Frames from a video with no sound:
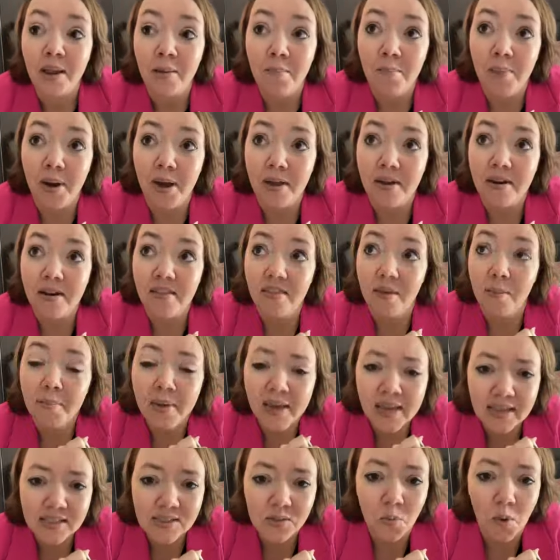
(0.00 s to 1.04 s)
but the
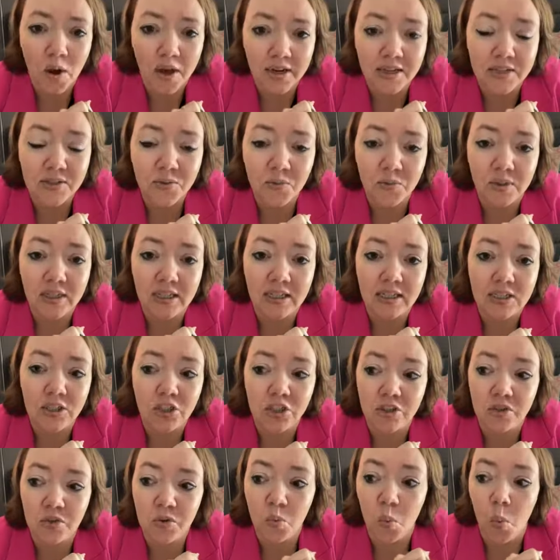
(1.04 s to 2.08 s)
biggest one is really
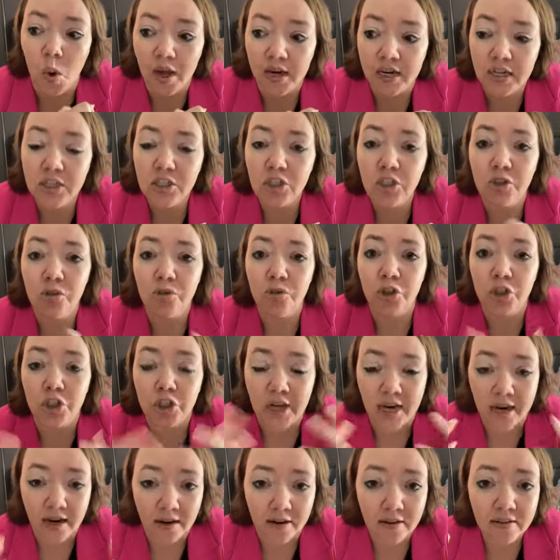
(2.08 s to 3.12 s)
just wanting to
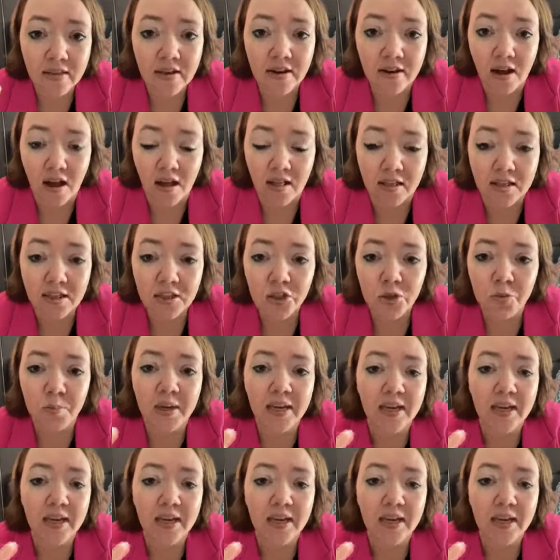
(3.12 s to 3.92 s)
share the knowledge,